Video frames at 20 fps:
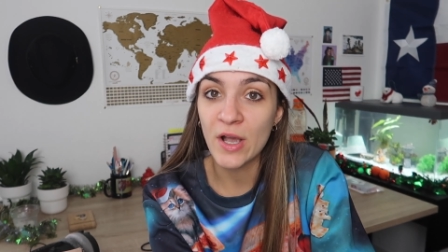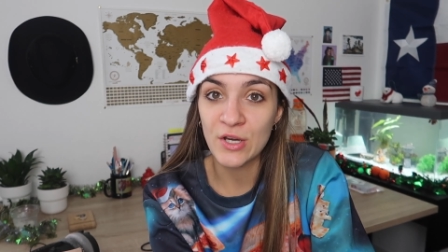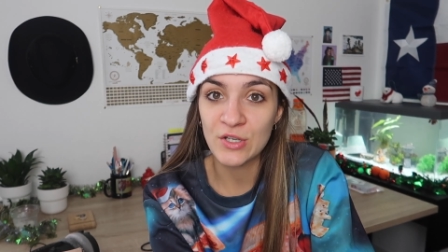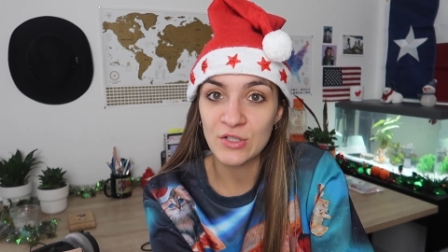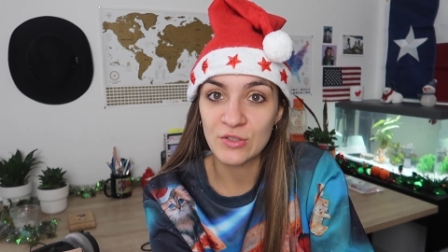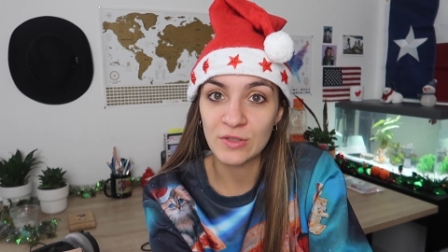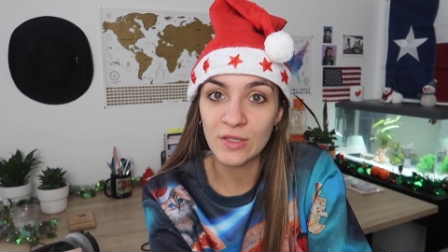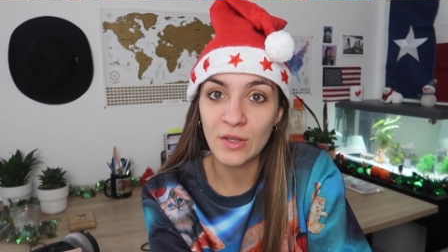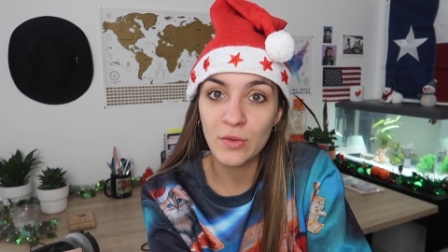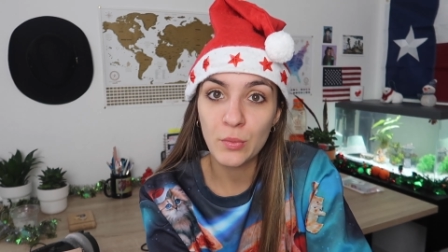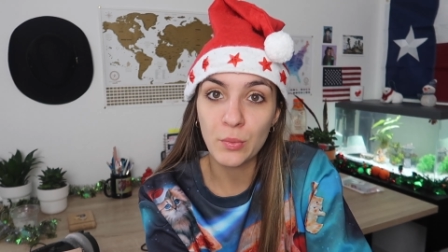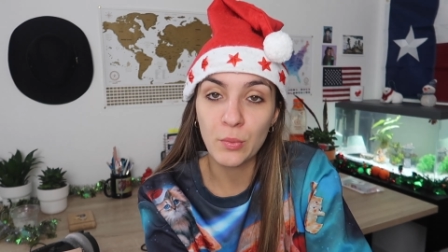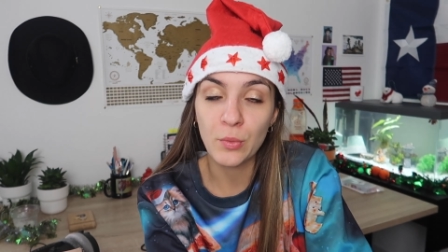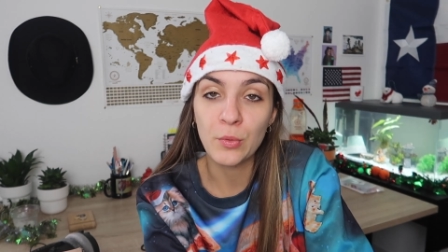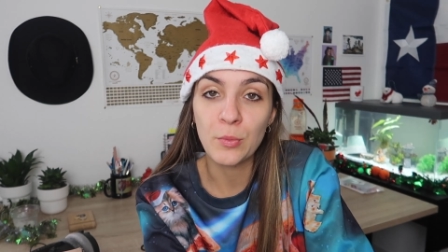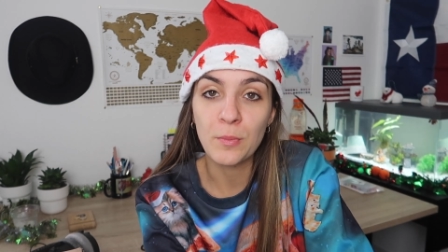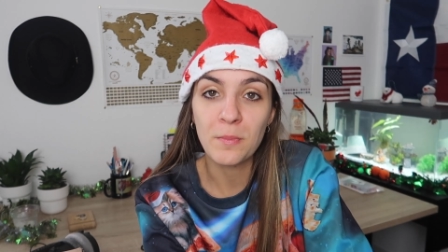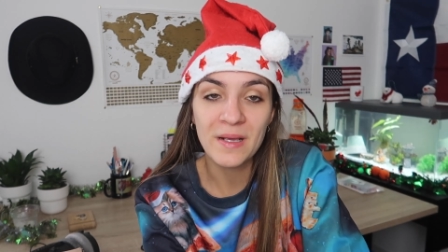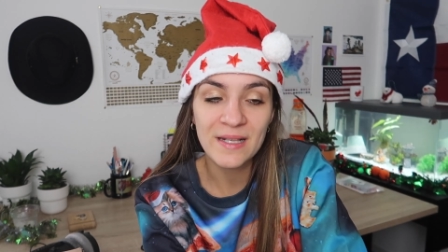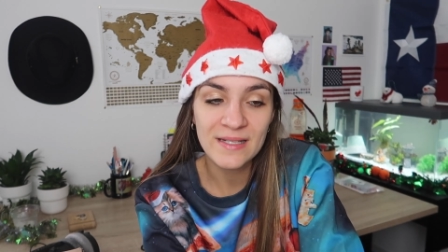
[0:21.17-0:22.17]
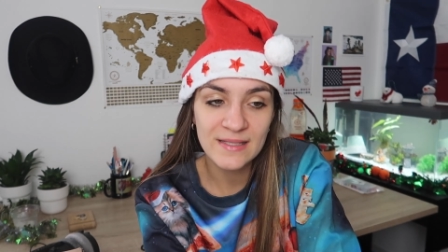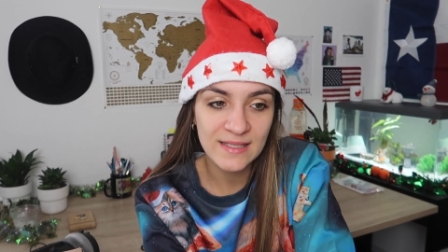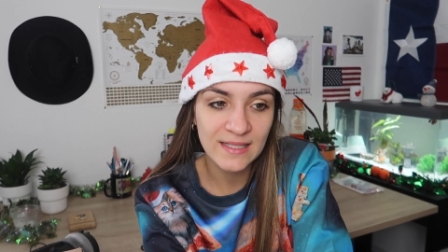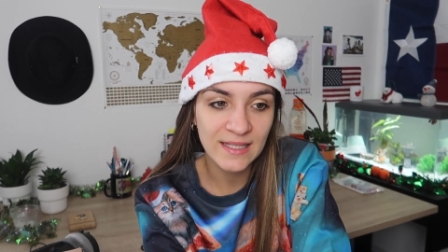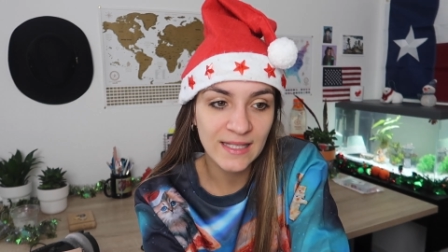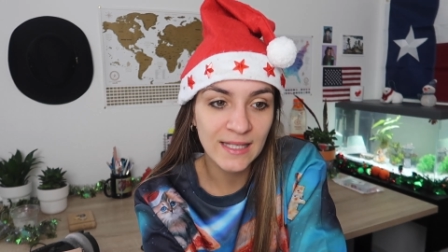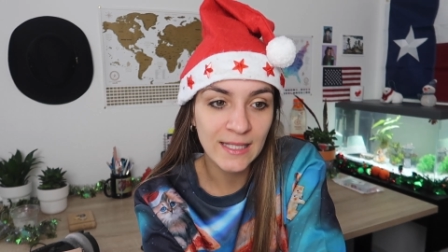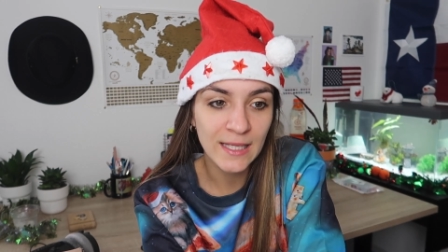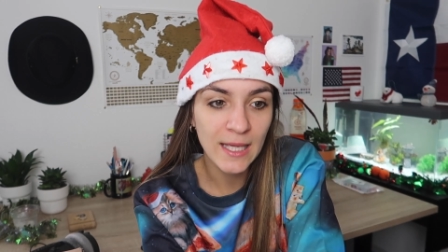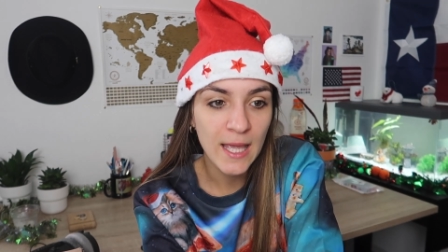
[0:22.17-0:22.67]
actually through
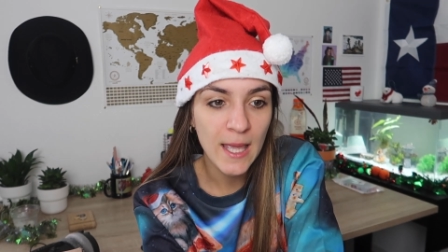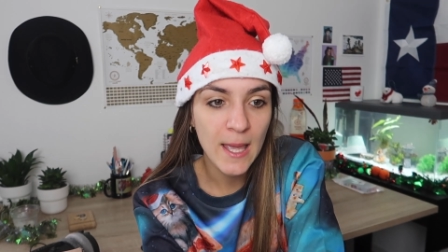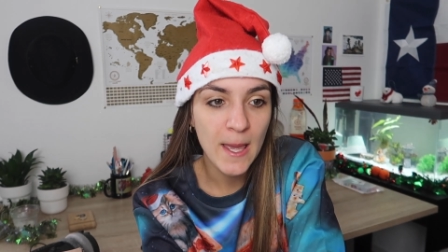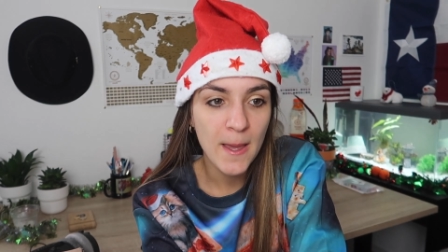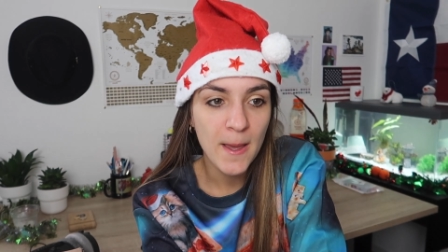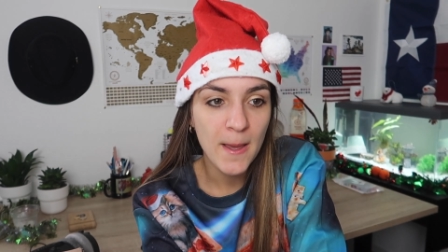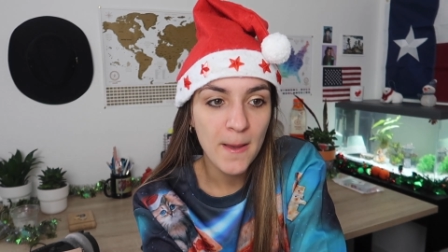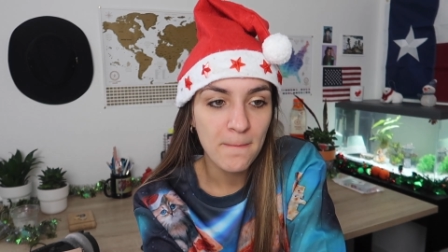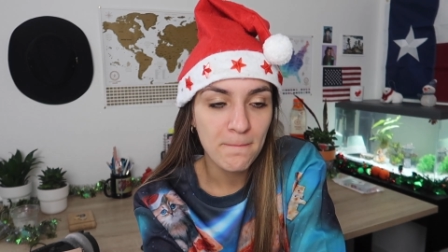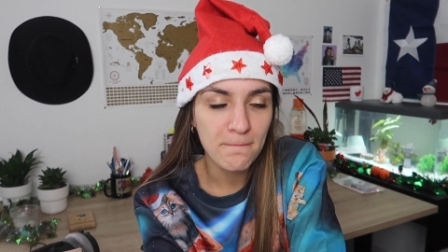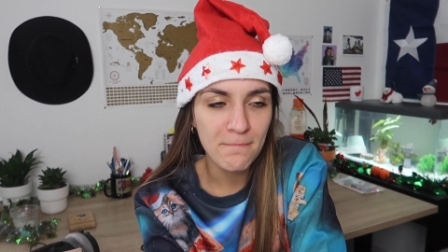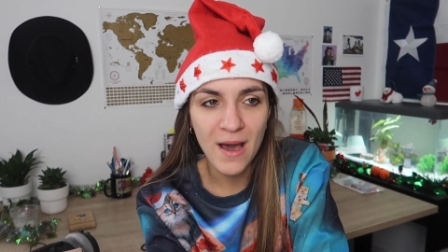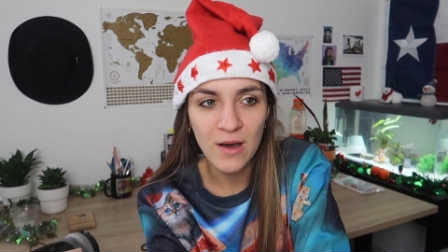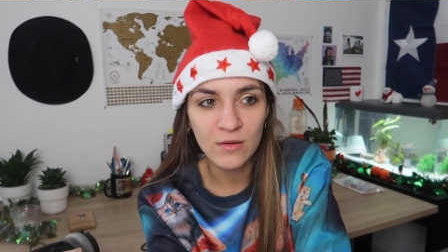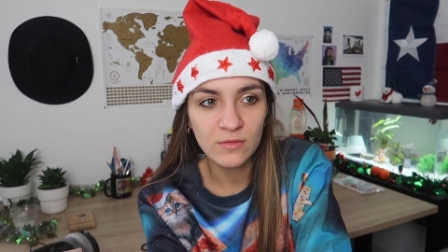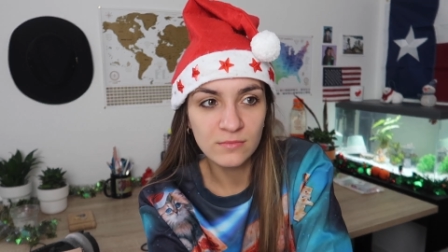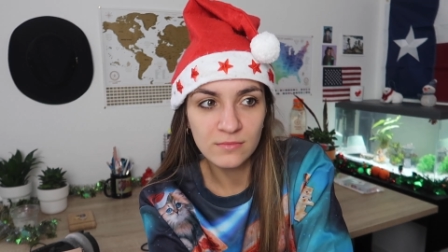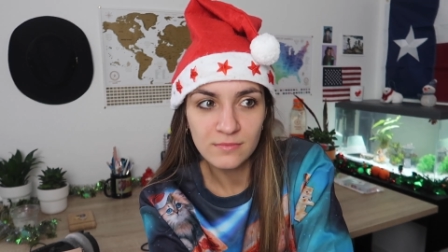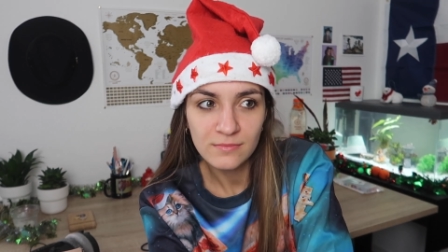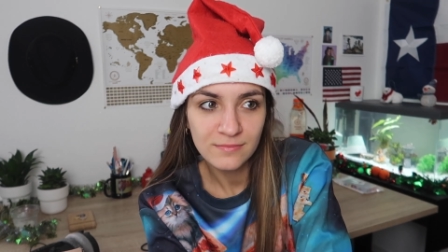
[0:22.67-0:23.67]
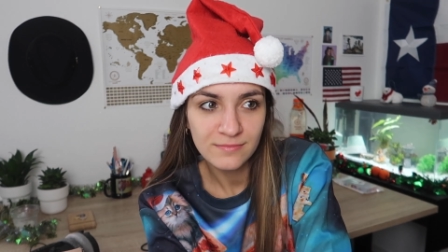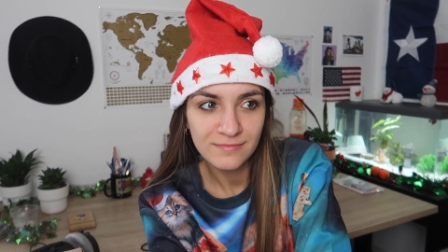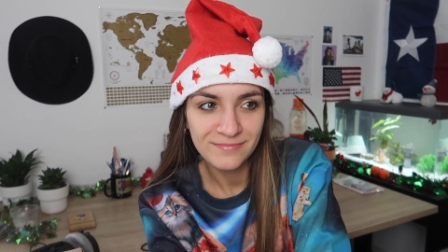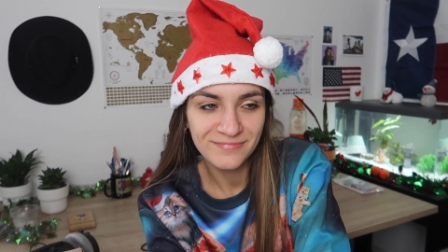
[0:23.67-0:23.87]
Misty Mountain,